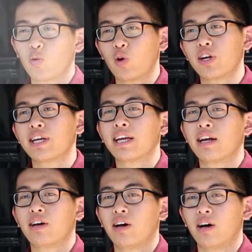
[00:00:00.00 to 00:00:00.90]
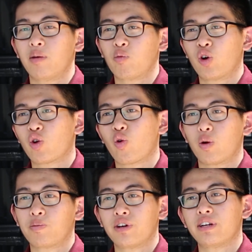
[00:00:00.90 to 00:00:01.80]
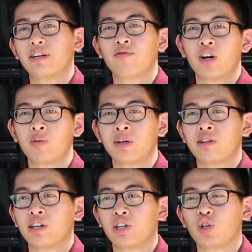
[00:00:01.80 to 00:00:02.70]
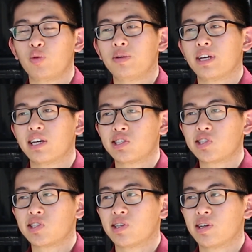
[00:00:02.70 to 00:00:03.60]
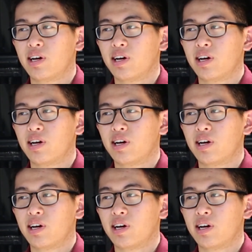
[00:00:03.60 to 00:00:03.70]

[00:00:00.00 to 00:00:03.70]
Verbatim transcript: you're working at a more corporate environment like UPS,